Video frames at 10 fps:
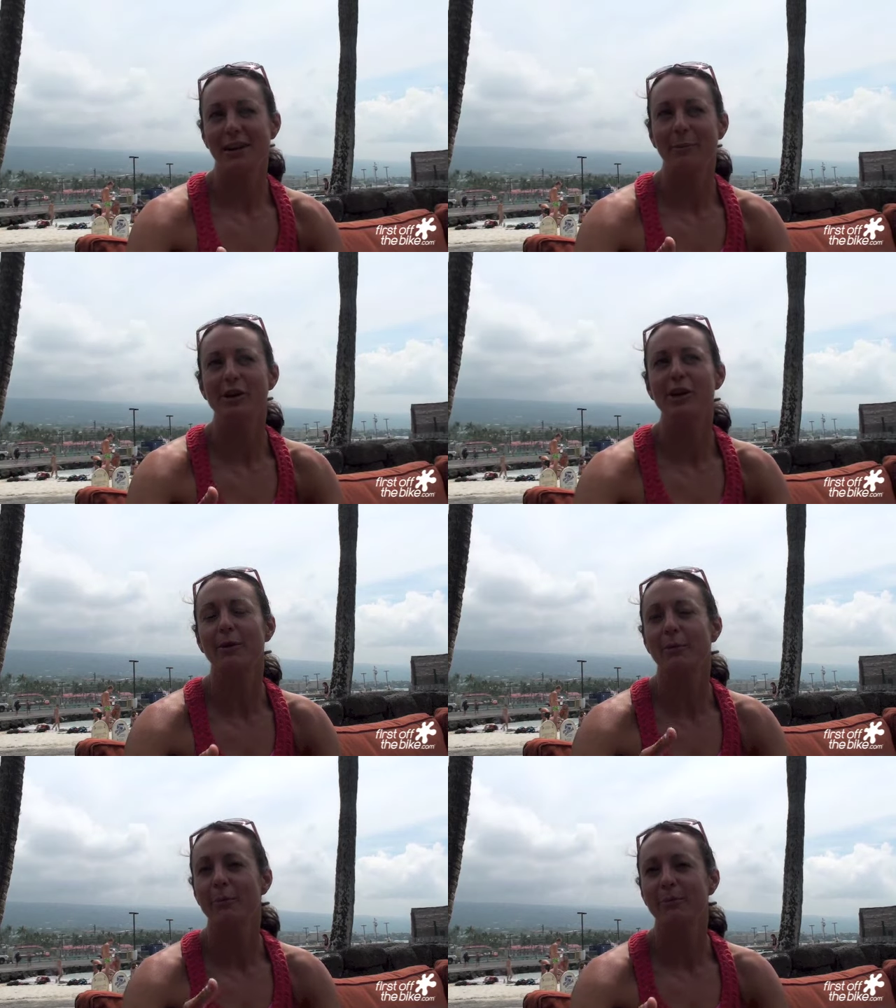I
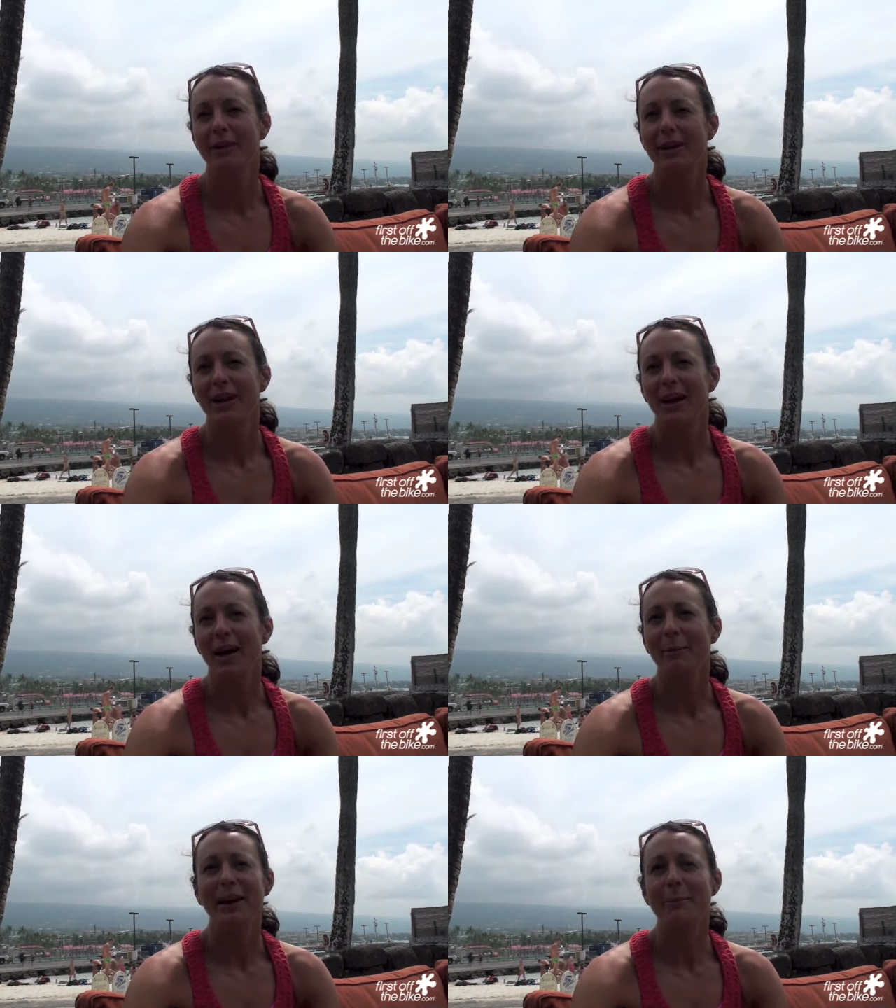
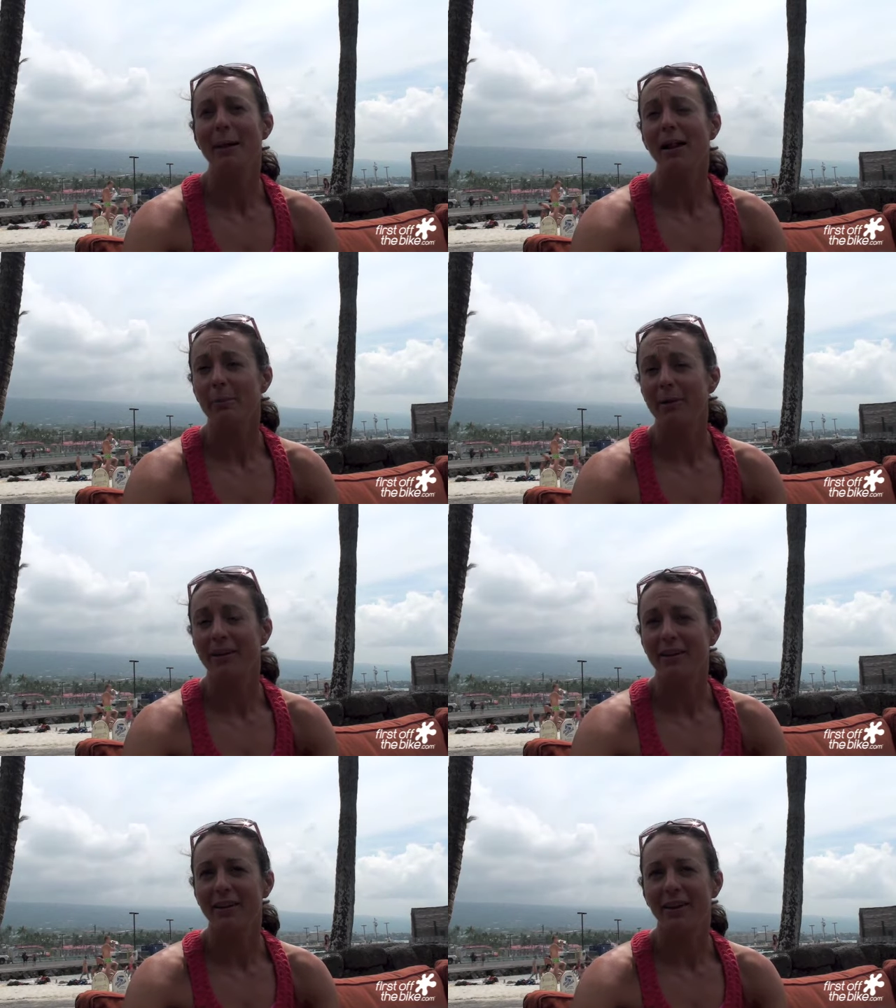mean, in
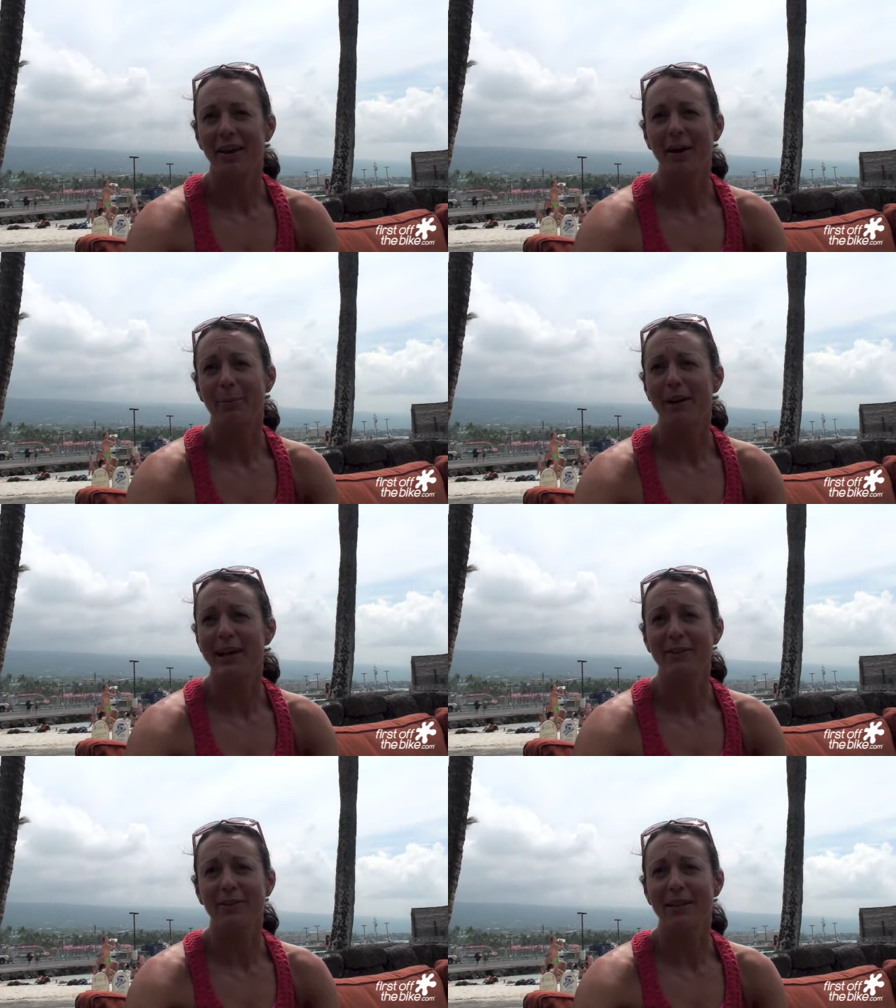Melbourne, I
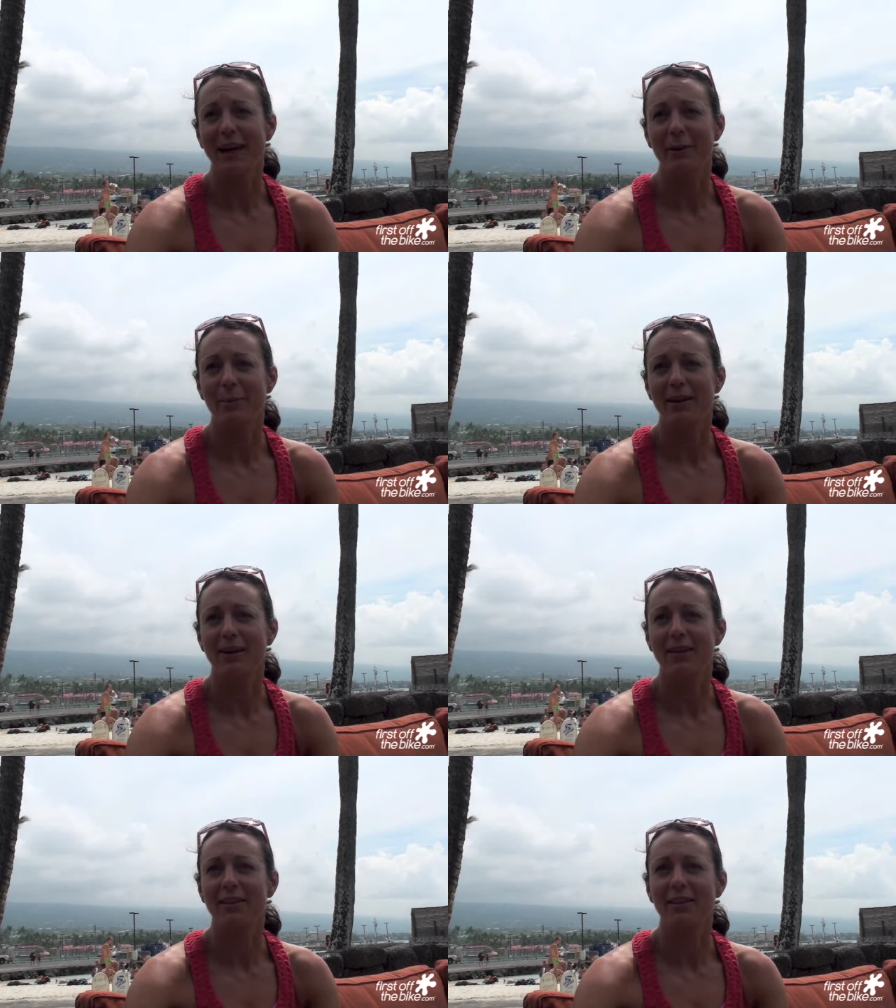played on that,
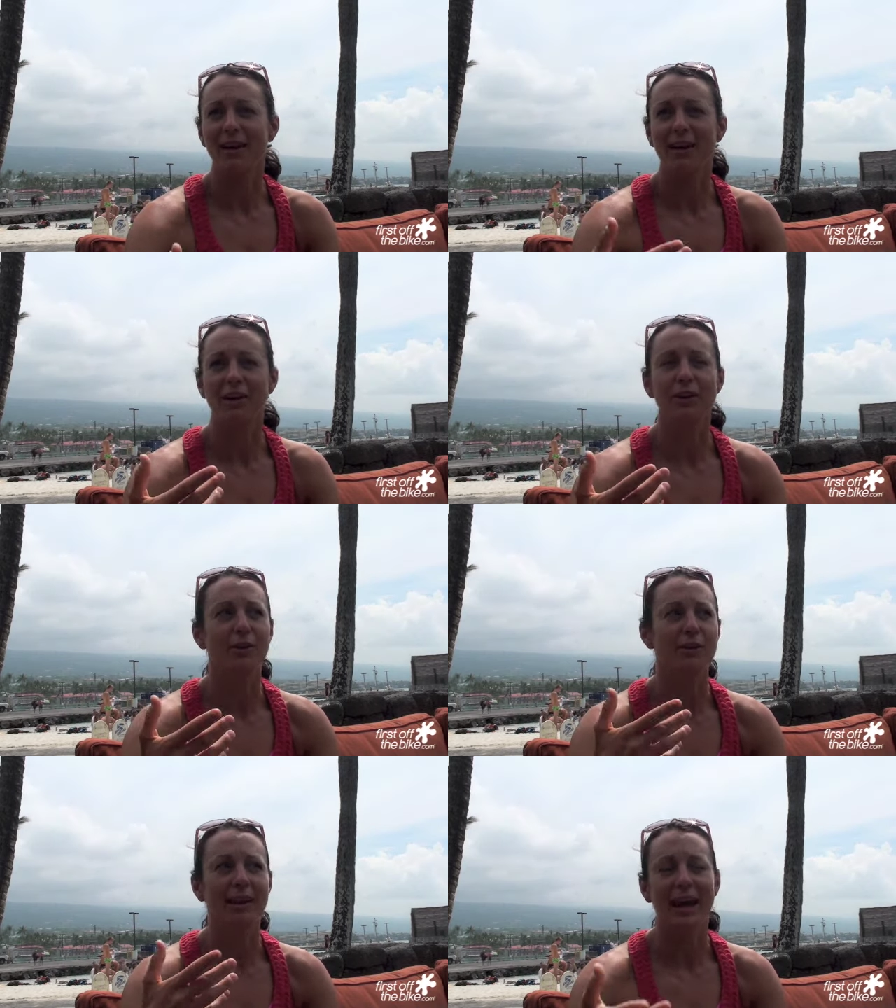because I
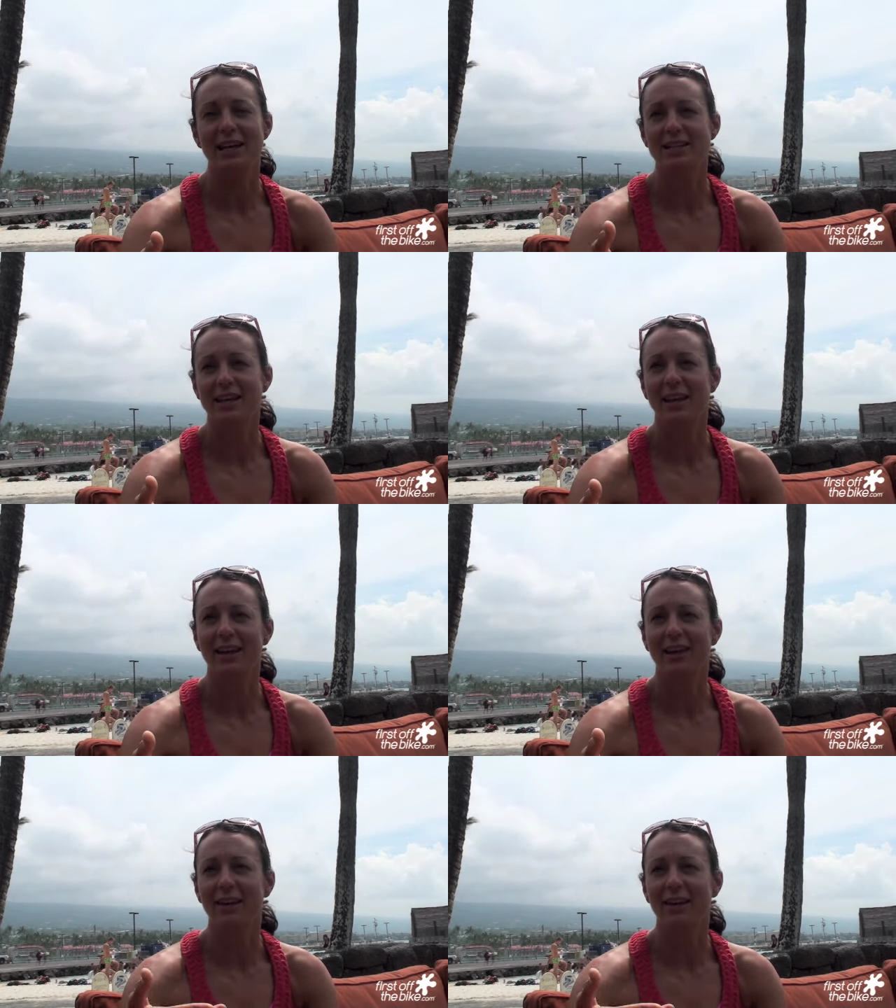used catching